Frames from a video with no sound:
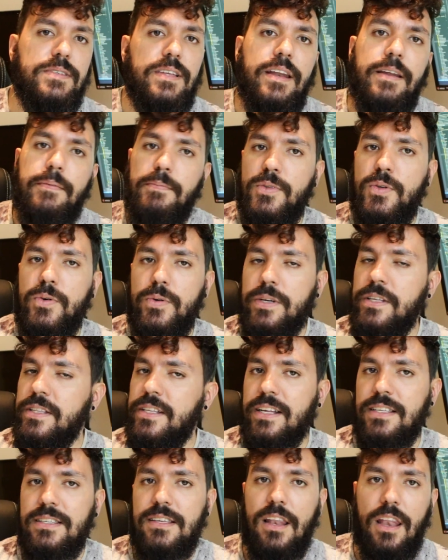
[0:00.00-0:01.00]
that I'm doing
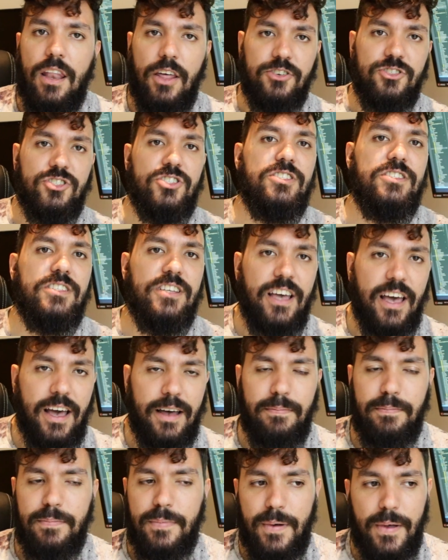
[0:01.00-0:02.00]
that's launching the
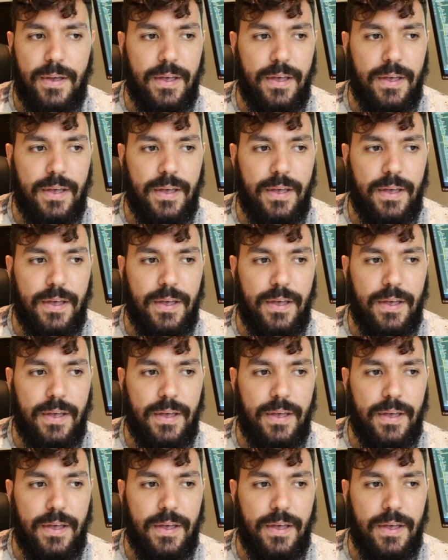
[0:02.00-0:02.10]
app,